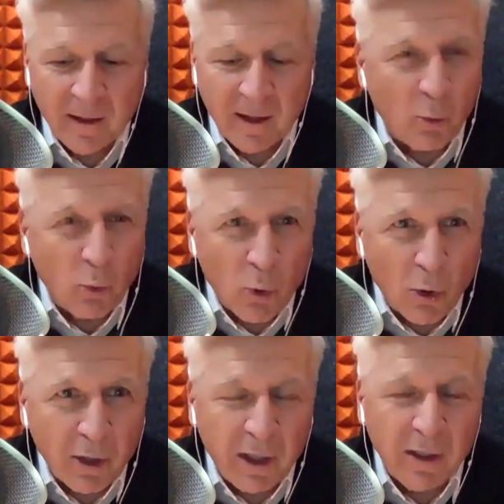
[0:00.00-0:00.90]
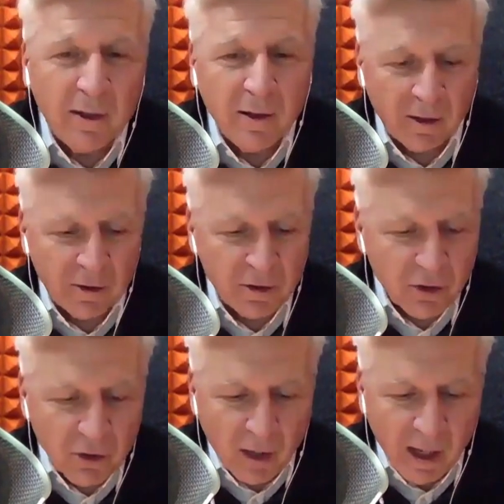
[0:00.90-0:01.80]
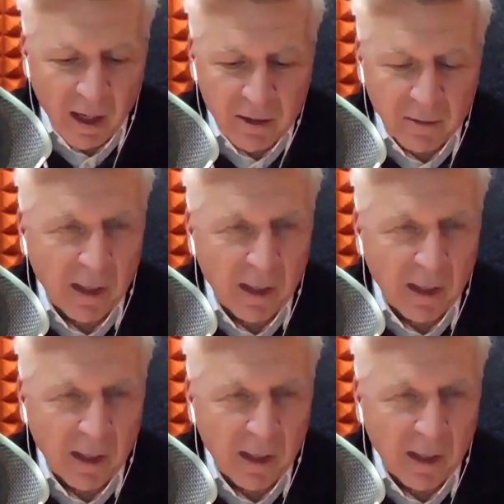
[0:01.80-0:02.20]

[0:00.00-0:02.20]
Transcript: worried, they're stressed,